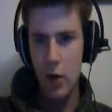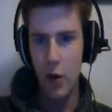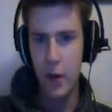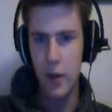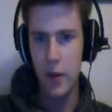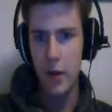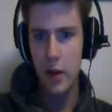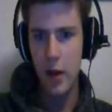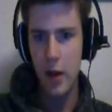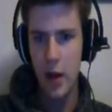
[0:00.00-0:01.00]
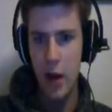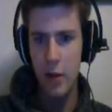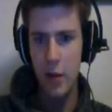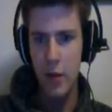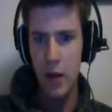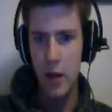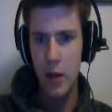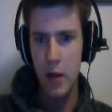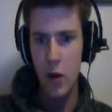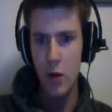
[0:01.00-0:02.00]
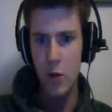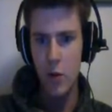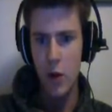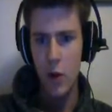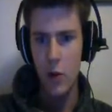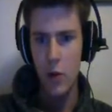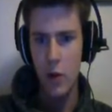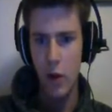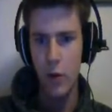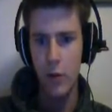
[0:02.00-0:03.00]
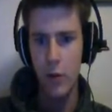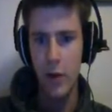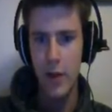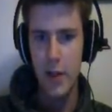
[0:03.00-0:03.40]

Nothing that can harm me, no, no, no.